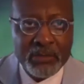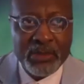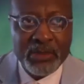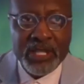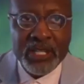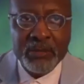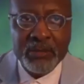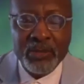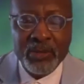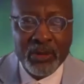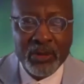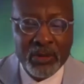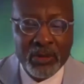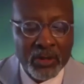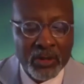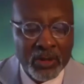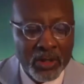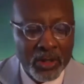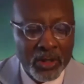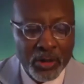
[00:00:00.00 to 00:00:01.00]

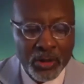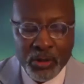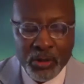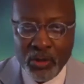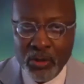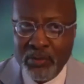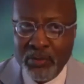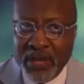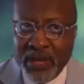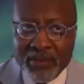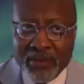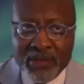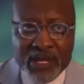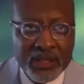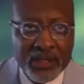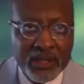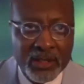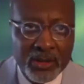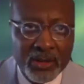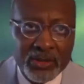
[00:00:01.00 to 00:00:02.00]
people who may be a
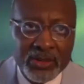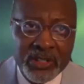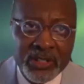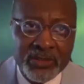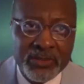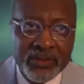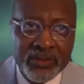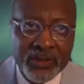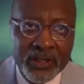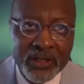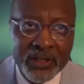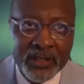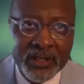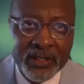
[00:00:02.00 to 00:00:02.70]
little different,